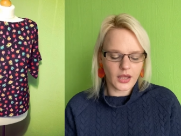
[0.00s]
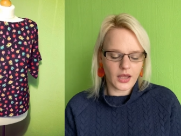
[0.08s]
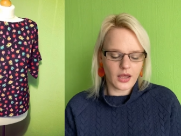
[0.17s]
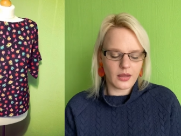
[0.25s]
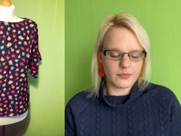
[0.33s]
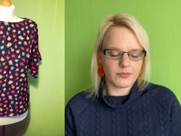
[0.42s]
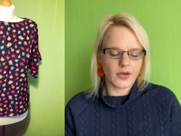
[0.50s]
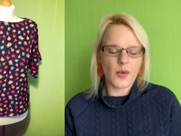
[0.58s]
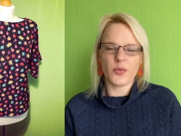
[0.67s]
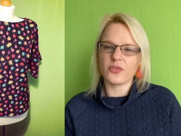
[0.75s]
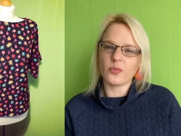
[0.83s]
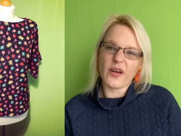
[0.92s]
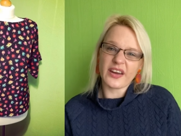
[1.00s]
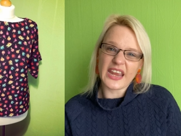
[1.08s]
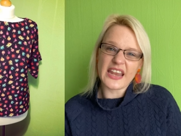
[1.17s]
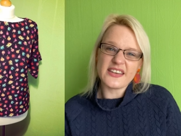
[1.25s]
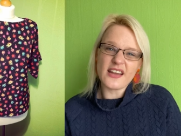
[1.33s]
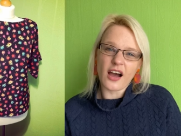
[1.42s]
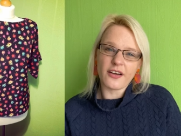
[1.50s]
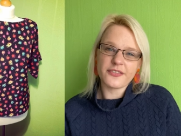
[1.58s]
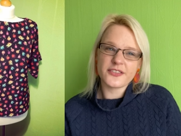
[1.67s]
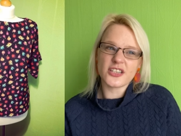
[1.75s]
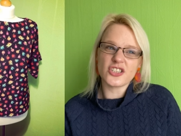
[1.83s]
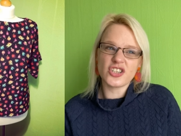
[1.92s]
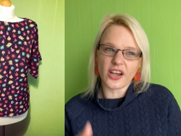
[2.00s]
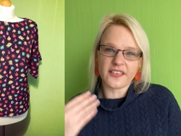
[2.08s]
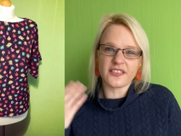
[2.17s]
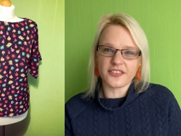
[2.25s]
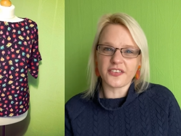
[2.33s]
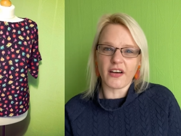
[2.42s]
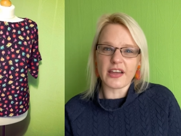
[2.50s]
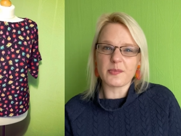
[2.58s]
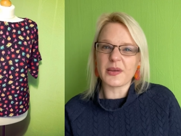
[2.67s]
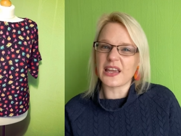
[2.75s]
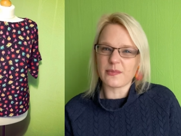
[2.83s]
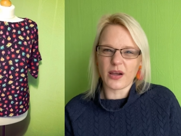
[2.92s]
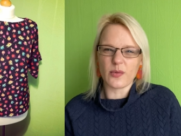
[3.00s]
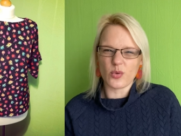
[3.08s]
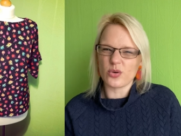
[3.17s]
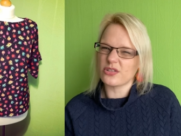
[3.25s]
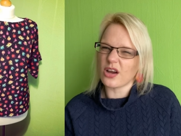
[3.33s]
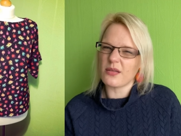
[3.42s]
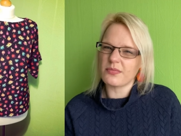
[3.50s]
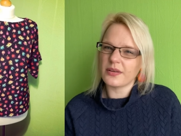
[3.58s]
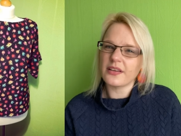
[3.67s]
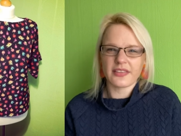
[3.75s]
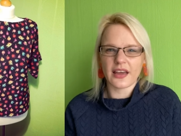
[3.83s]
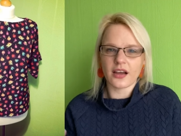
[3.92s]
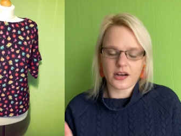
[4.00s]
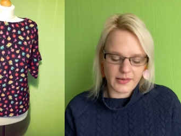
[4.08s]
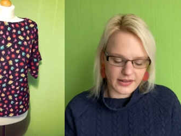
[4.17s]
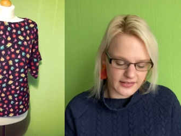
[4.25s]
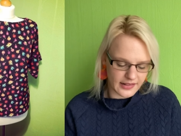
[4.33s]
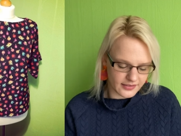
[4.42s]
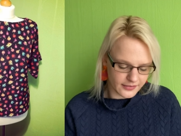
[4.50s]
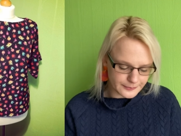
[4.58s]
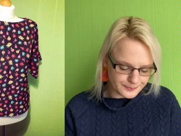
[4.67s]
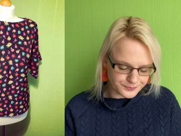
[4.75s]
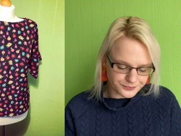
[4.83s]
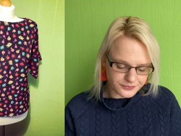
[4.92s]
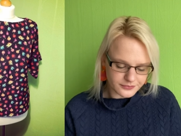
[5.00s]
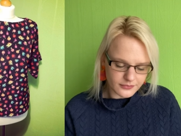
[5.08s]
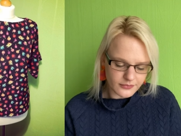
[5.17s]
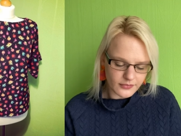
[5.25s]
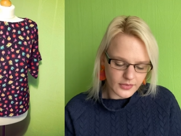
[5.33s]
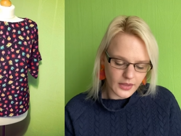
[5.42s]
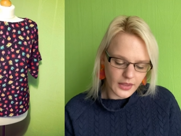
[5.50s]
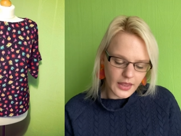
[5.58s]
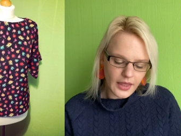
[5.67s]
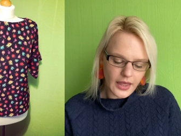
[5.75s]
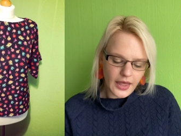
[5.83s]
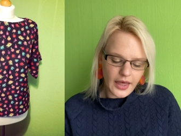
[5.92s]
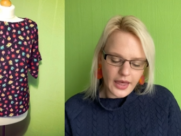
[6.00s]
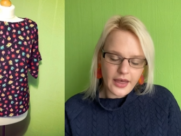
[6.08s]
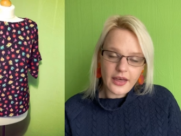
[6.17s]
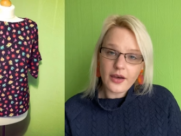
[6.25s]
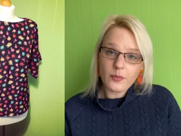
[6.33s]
um, I wasn't wearing it enough to justify it being in my wardrobe if that kind of makes sense uh,